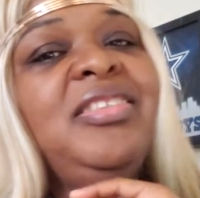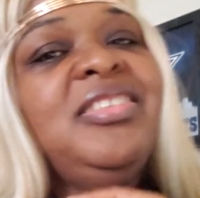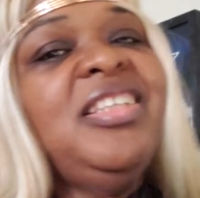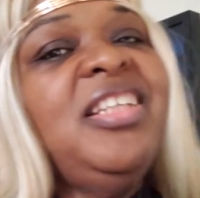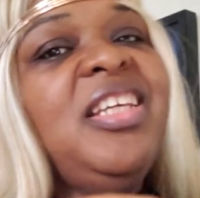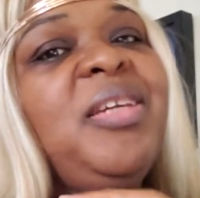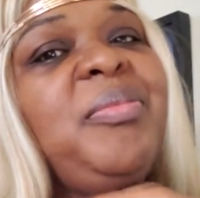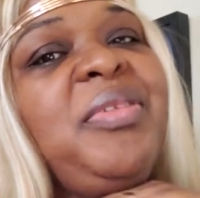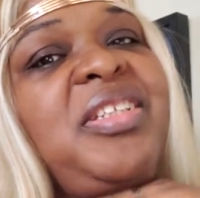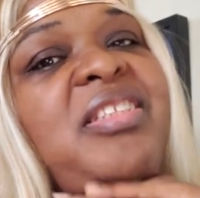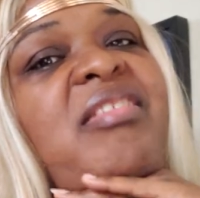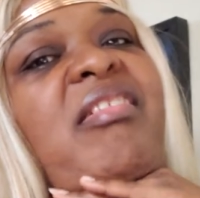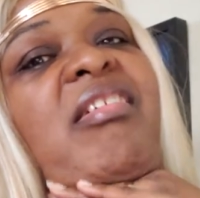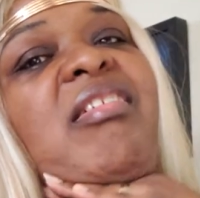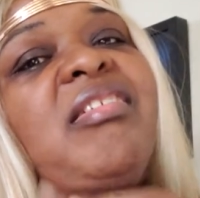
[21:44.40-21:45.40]
Trying to keep
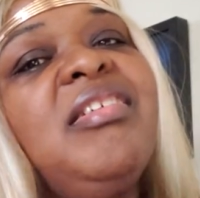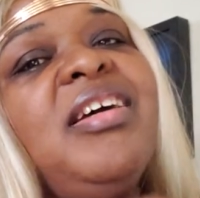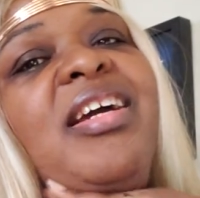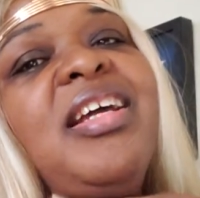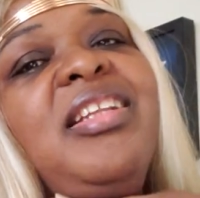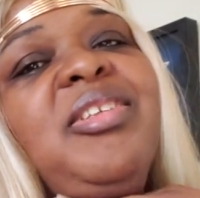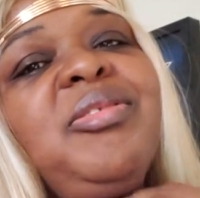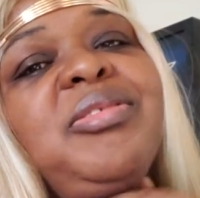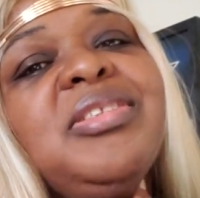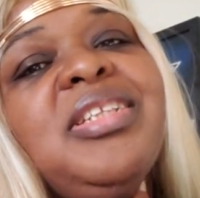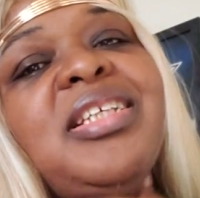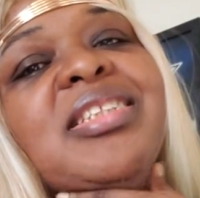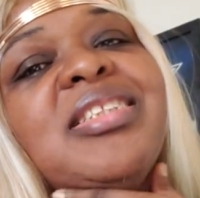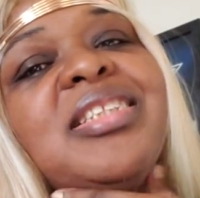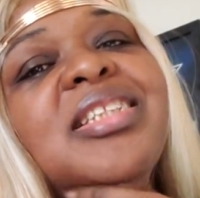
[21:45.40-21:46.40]
this. I gotta leave
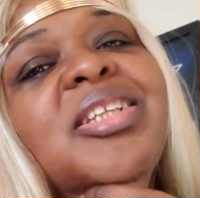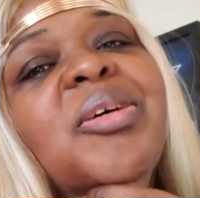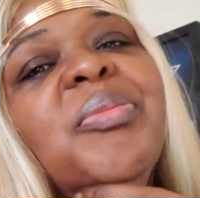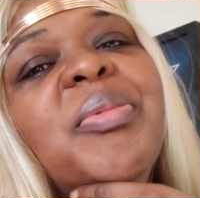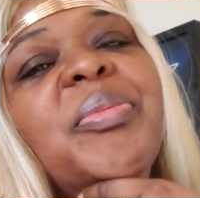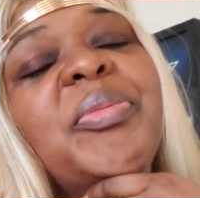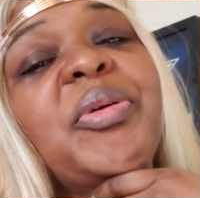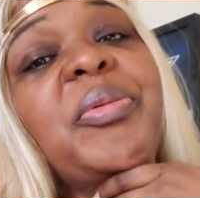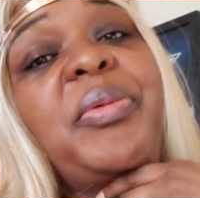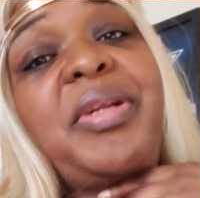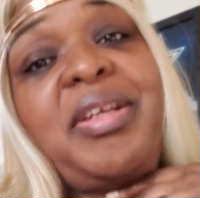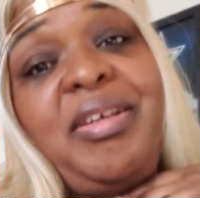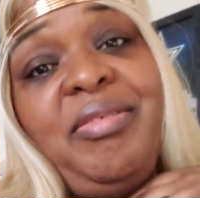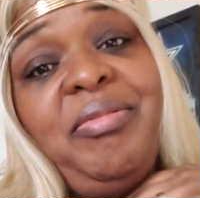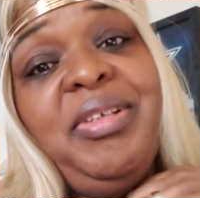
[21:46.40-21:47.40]
that a little bit more.
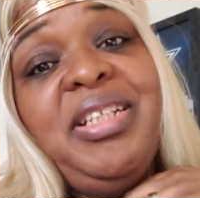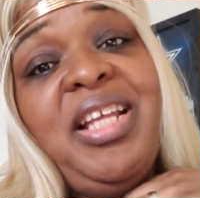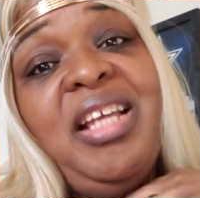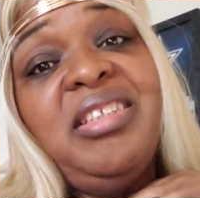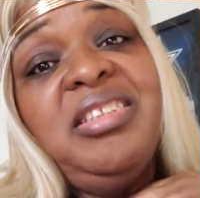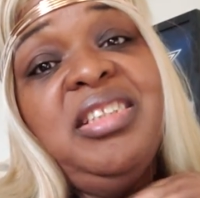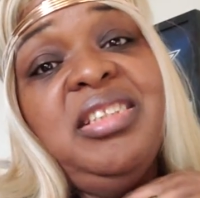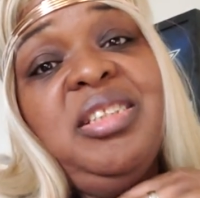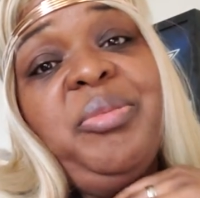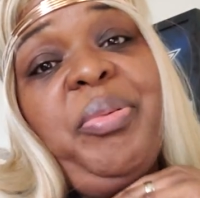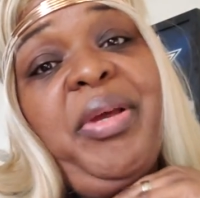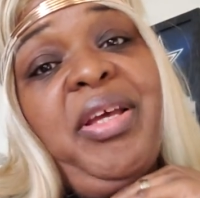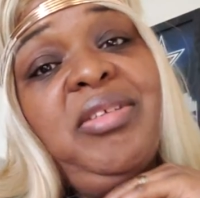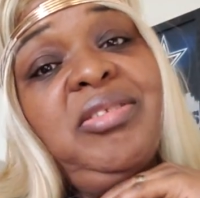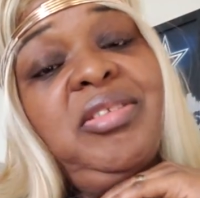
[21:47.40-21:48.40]
But we down 60
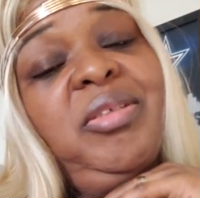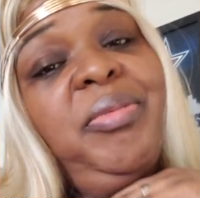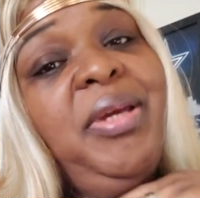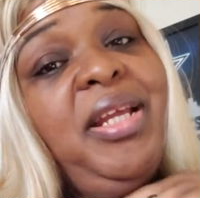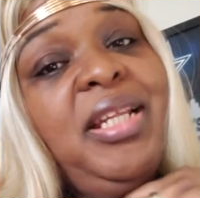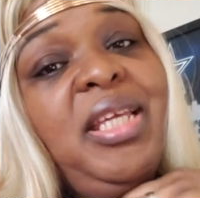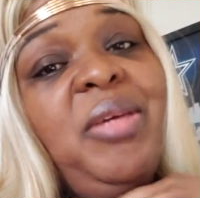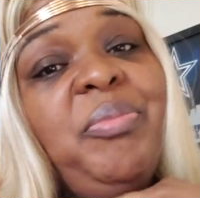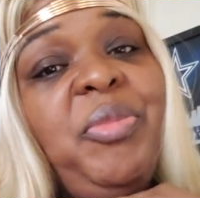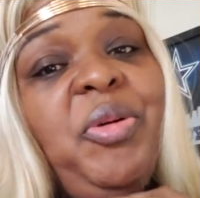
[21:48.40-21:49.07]
pounds, so we gotta keep